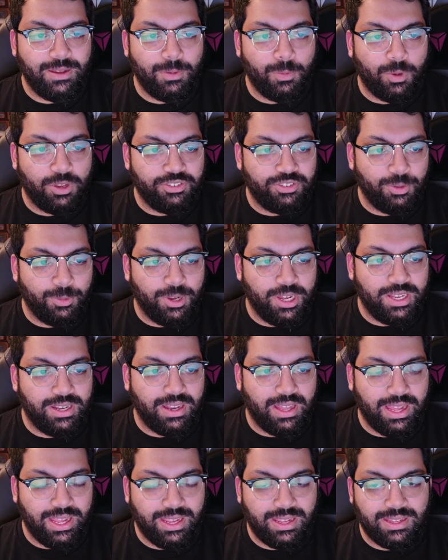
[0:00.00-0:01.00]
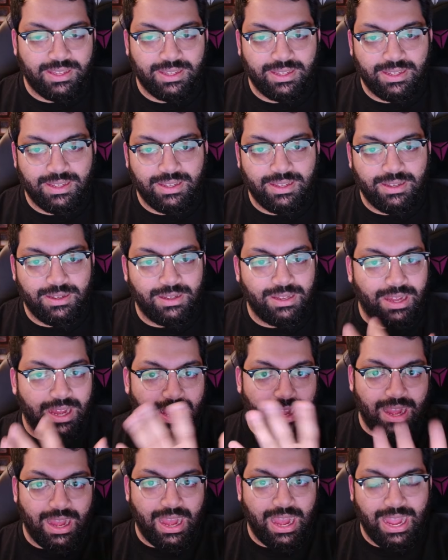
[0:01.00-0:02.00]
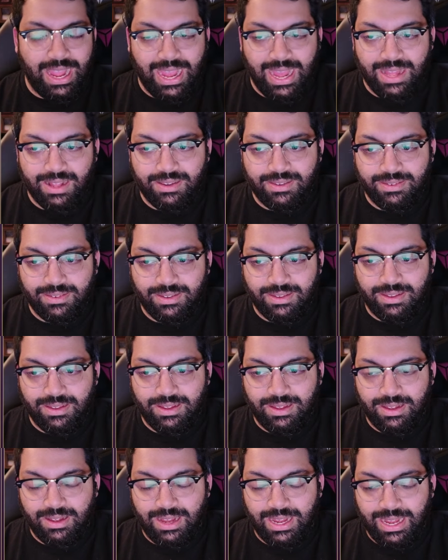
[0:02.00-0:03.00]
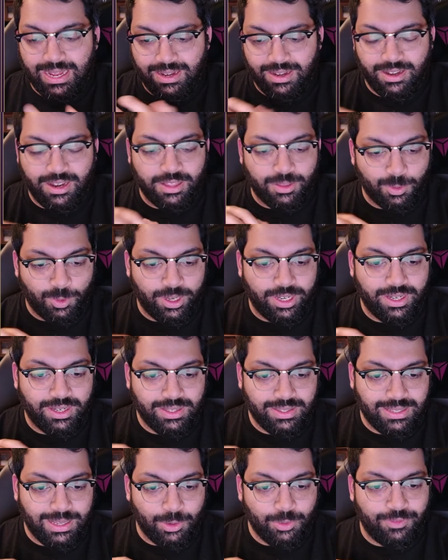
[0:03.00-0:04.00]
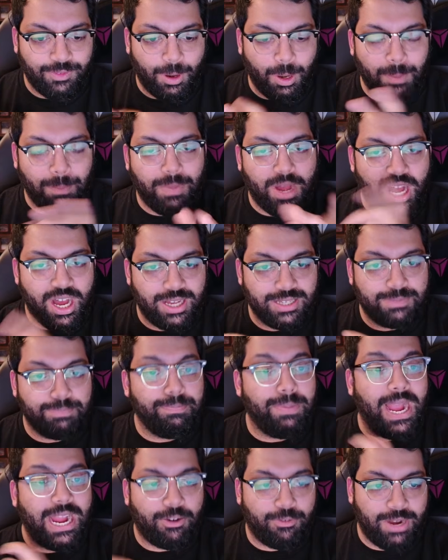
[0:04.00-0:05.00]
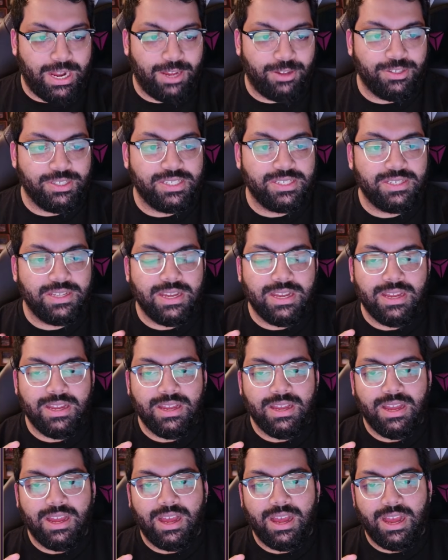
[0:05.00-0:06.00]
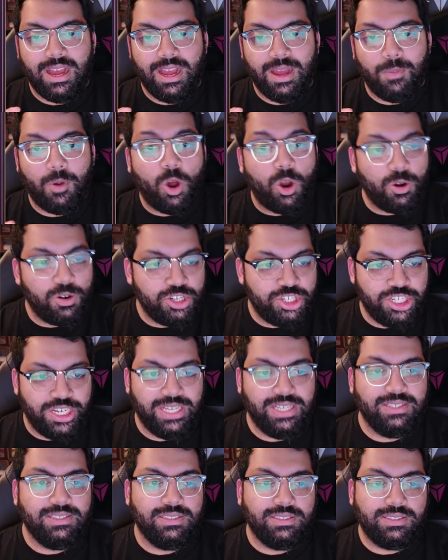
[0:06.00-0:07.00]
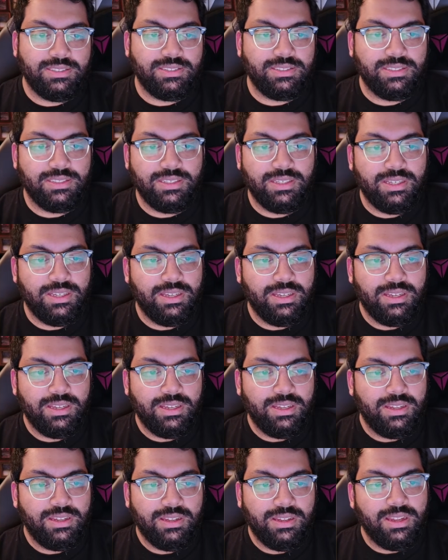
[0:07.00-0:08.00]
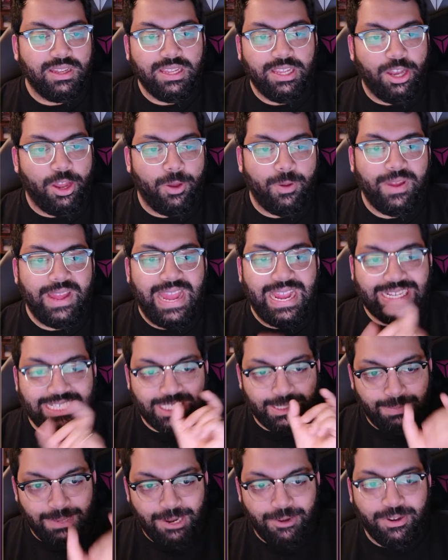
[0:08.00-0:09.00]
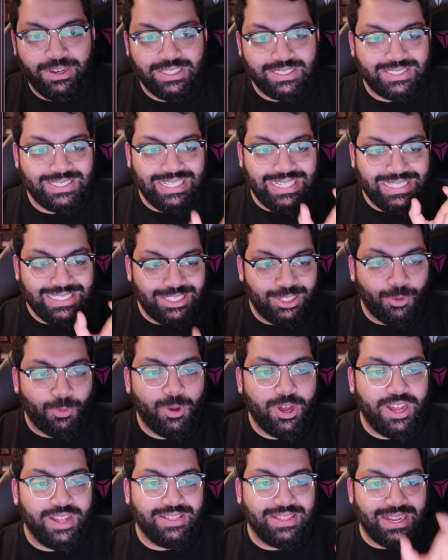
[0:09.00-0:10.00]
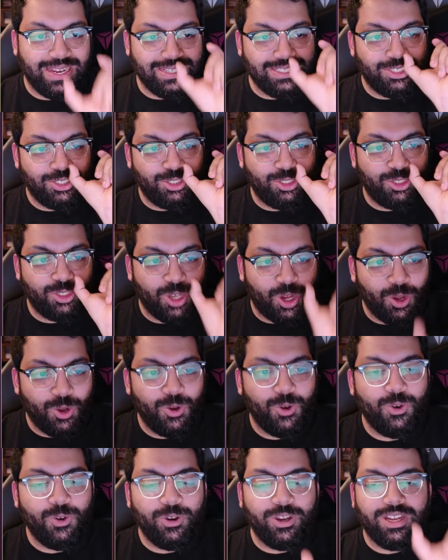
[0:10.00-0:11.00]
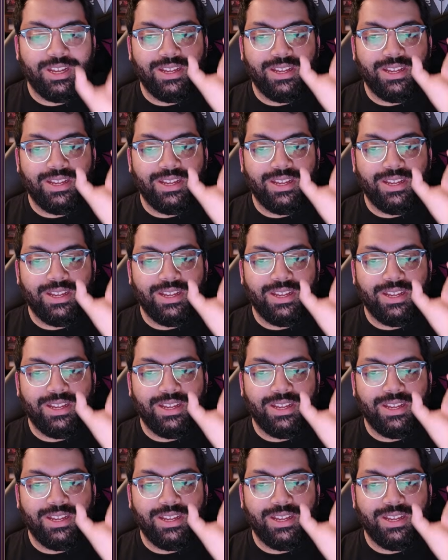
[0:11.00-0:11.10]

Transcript: what's the word? Like, I had another one that was very past. Background, origins, experience is the word that is so